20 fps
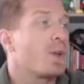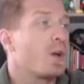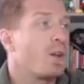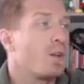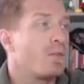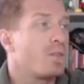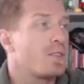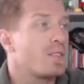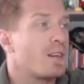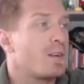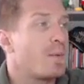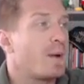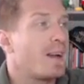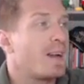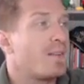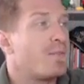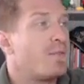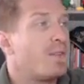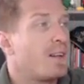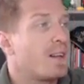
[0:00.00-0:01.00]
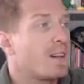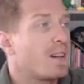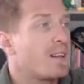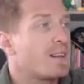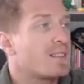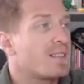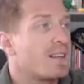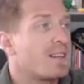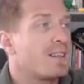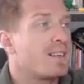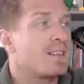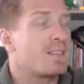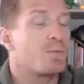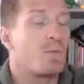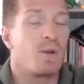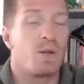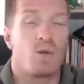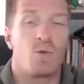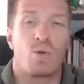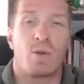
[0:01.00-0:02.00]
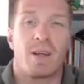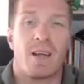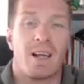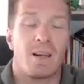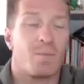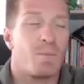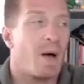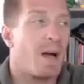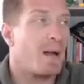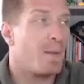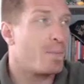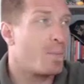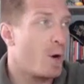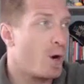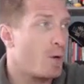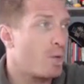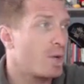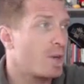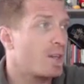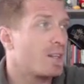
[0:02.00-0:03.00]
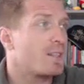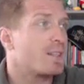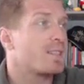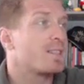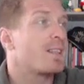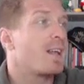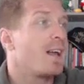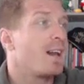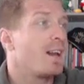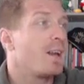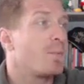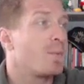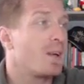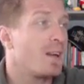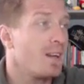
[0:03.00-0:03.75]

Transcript: All of these are my affiliate links, and this way you will get my bonus. 10 a.m.